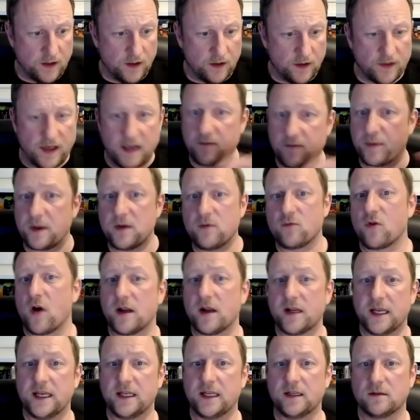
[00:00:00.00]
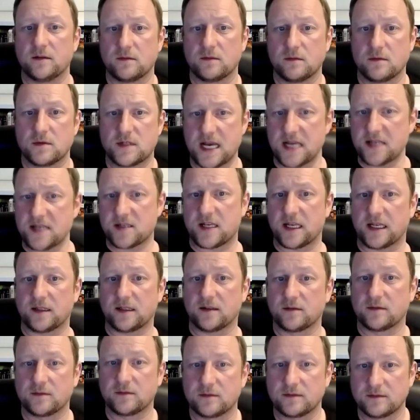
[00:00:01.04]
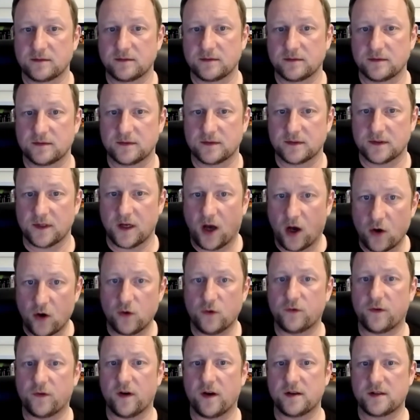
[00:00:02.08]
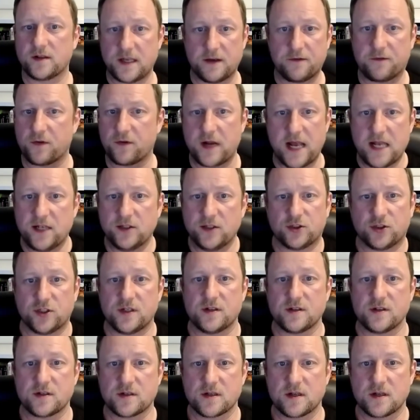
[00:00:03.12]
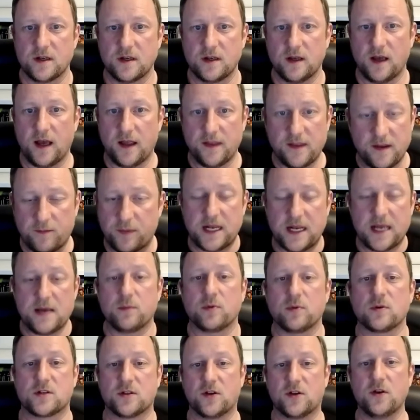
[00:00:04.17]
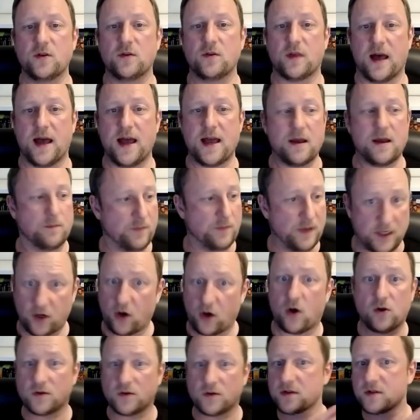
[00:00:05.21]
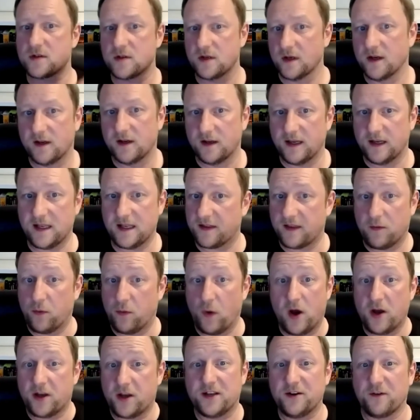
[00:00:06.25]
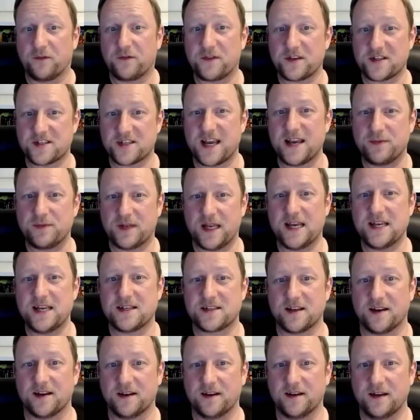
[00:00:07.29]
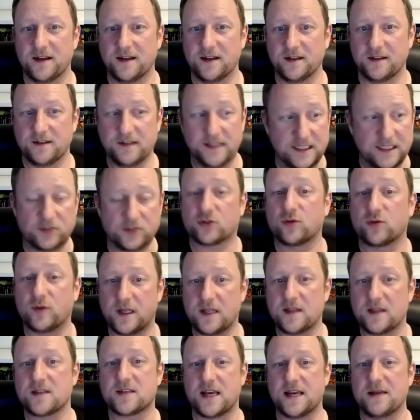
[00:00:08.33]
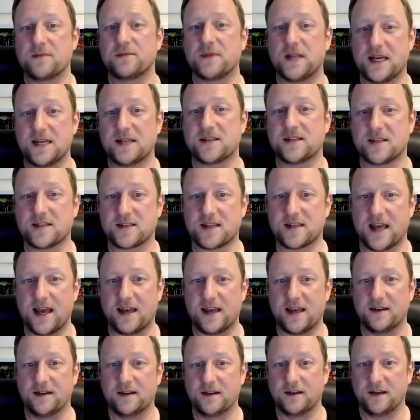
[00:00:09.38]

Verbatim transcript: they've been running testing over different engines and they've been able to do that because it, they're working off the same data, literally the same data set,